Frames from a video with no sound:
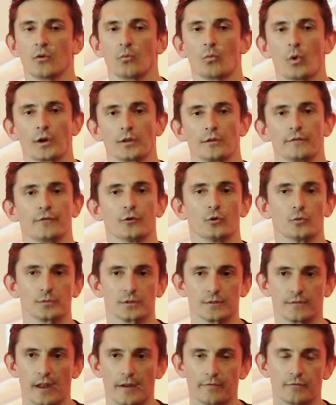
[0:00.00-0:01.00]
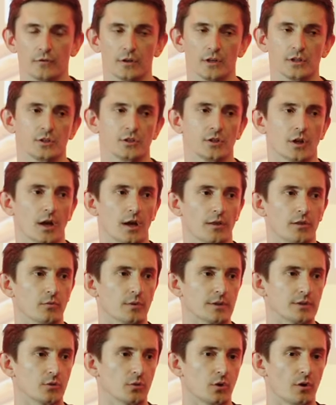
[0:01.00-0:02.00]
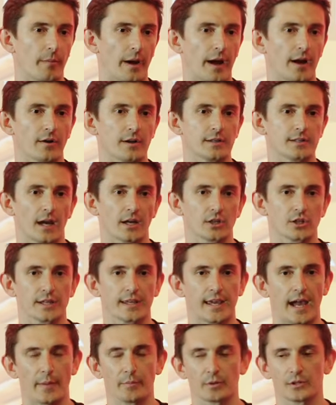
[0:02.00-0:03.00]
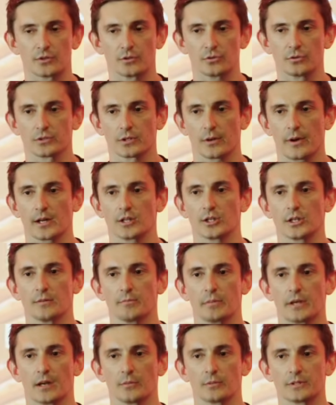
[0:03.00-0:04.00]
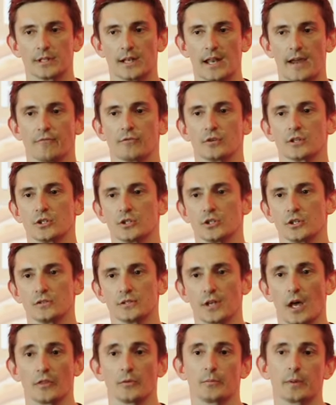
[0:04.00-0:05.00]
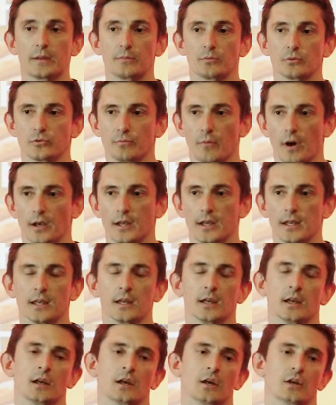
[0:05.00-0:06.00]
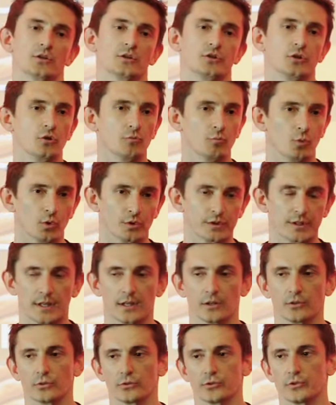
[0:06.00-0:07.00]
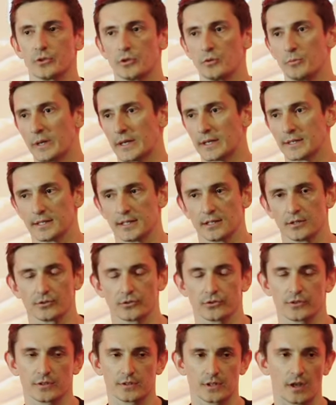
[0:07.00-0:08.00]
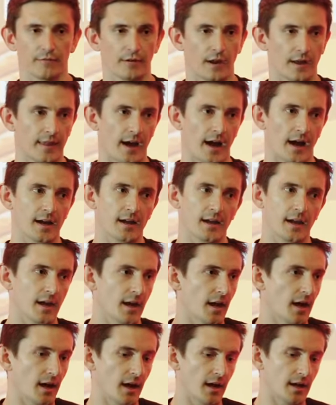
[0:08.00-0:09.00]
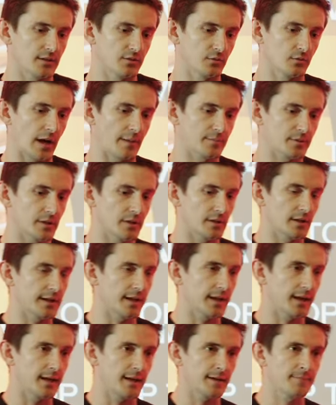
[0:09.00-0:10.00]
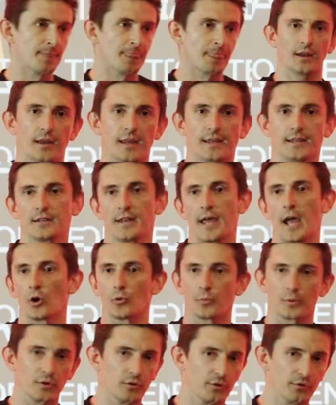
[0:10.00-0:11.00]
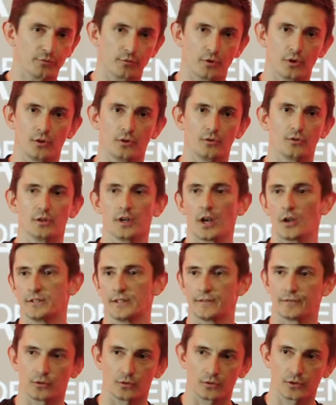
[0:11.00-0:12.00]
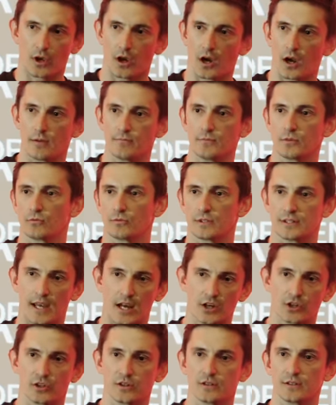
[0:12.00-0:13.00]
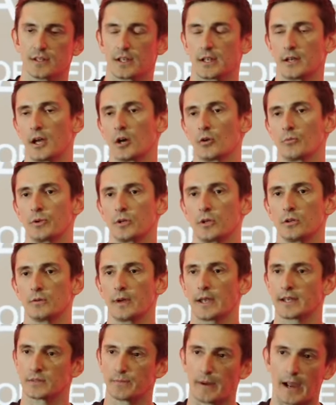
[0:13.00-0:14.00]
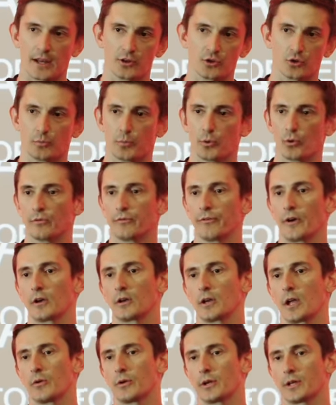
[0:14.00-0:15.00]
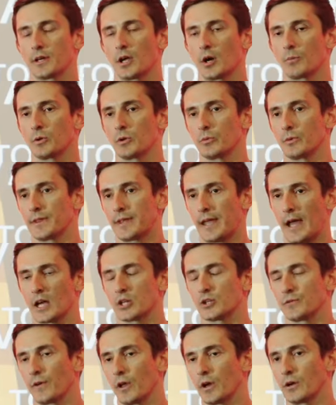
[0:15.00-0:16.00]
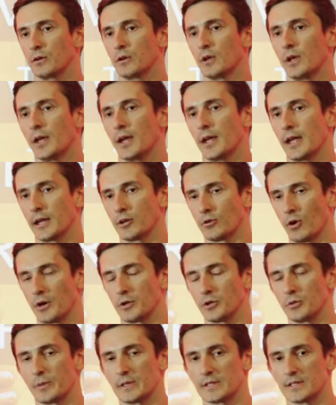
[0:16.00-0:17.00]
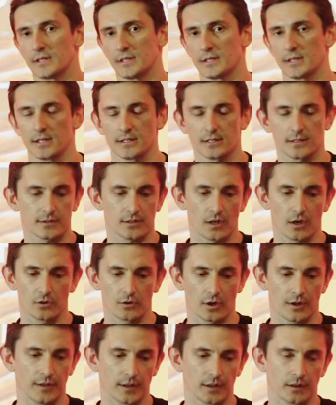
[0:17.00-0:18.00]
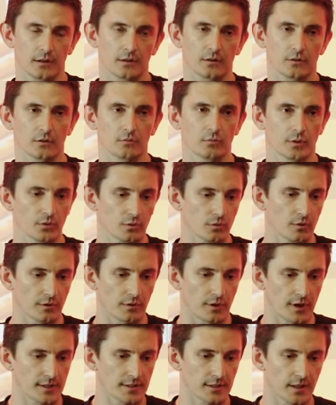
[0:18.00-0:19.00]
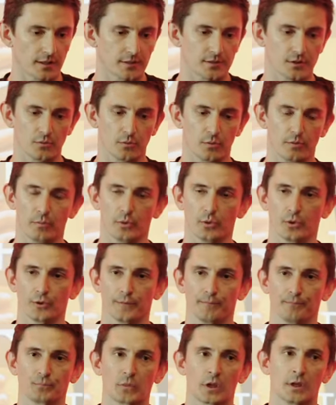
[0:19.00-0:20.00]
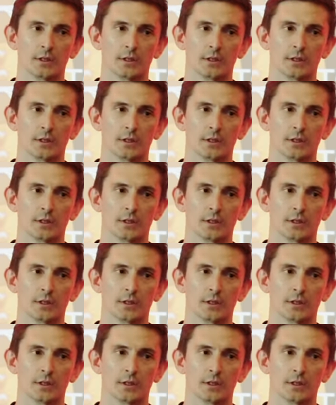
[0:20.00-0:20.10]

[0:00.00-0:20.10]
One of the forms of leverage that we talk about is actually capital, so actually being able to leverage and use other people's money to do more deals, do bigger deals, stuff like that, is all absolutely key. It can help you through, you know, difficult times, recessions. It can help you expand your portfolio. It can help you with cash flow in growing your businesses. So I think we'd all agree it's like super important.